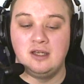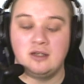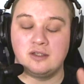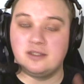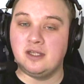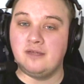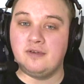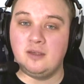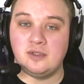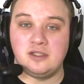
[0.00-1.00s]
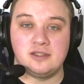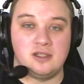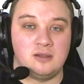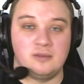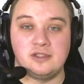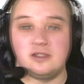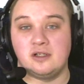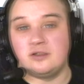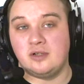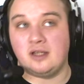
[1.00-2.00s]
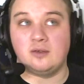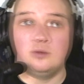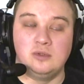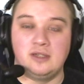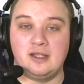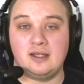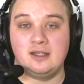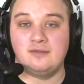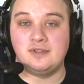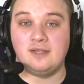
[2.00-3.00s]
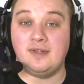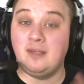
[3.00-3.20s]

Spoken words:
Got the sci-fi, which is your Star Wars, Star Trek, all of that kind of stuff.